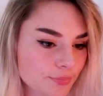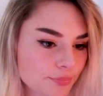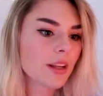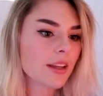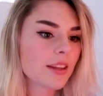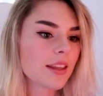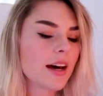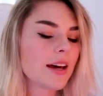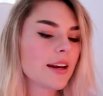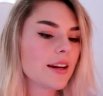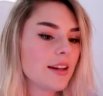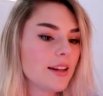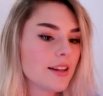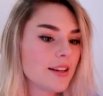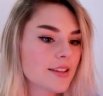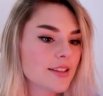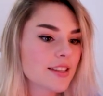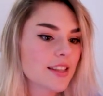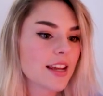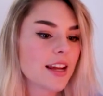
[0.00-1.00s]
That
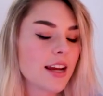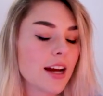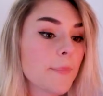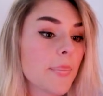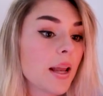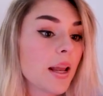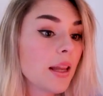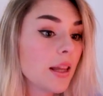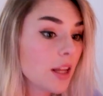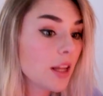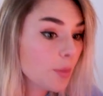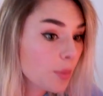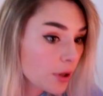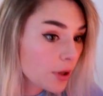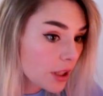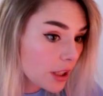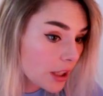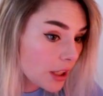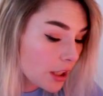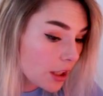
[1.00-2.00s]
is the Liberty